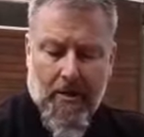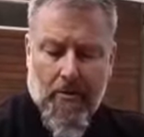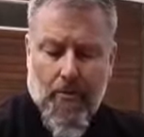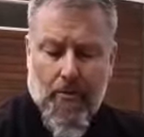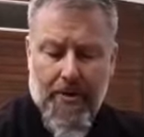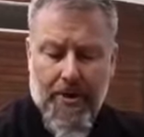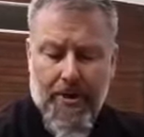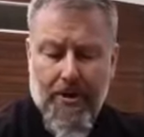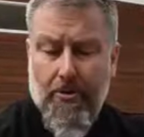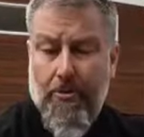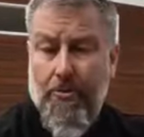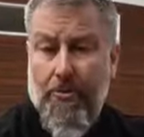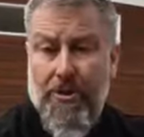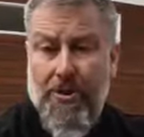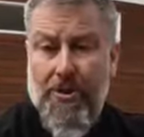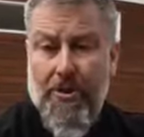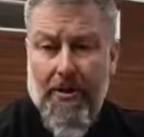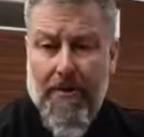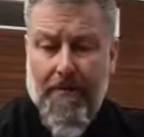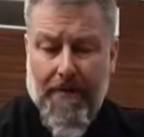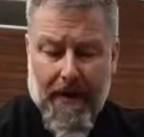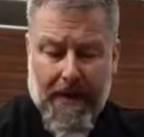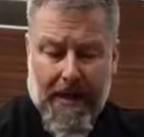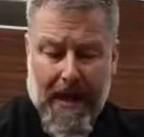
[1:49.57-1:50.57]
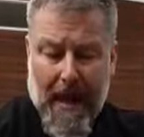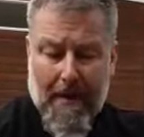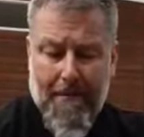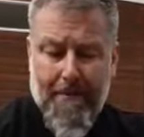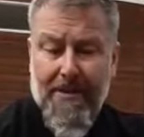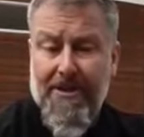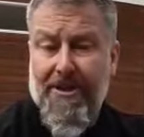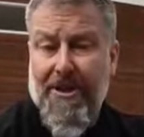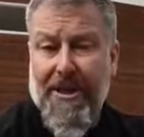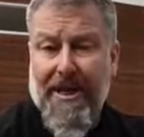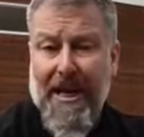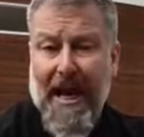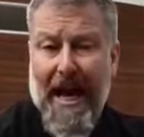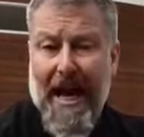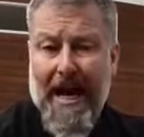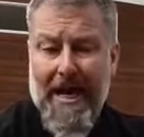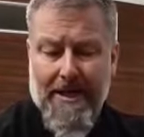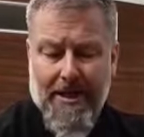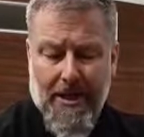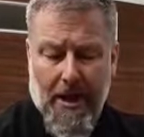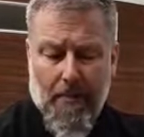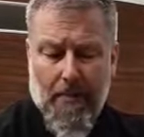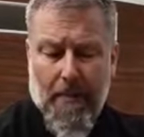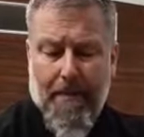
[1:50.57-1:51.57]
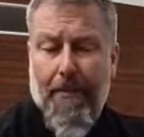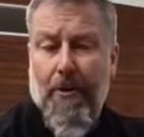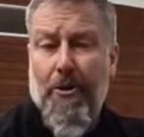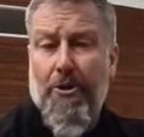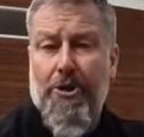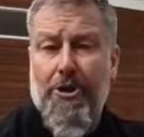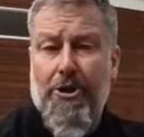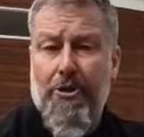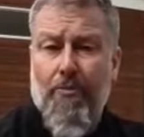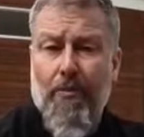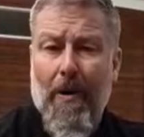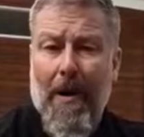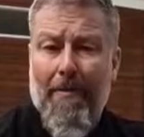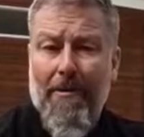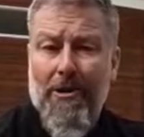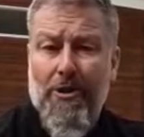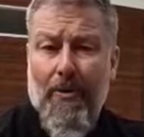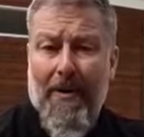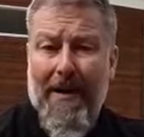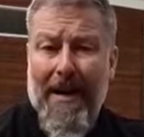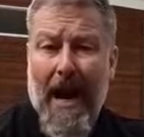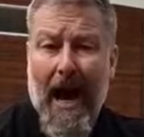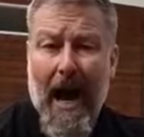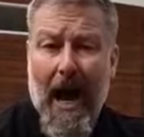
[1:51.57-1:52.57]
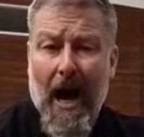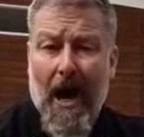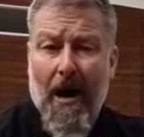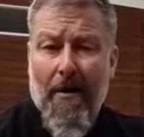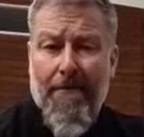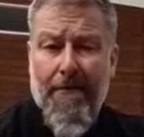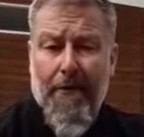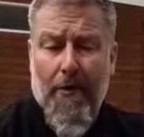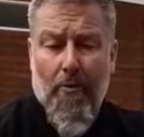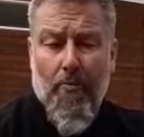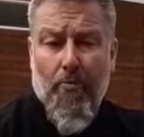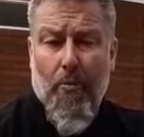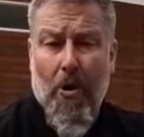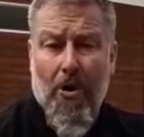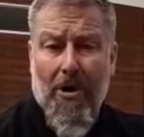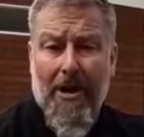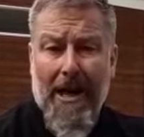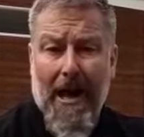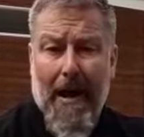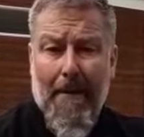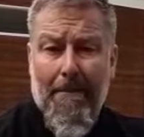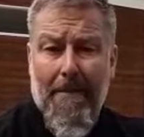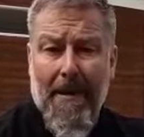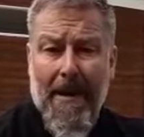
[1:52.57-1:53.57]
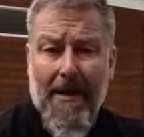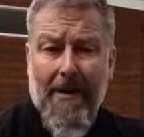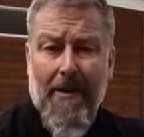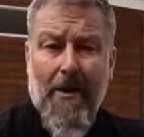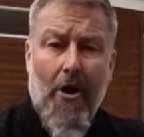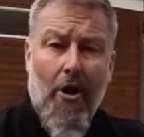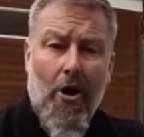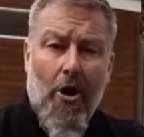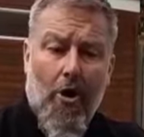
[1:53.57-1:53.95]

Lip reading: we use the cap as a guide, and we put somewhere between half and 1 cap in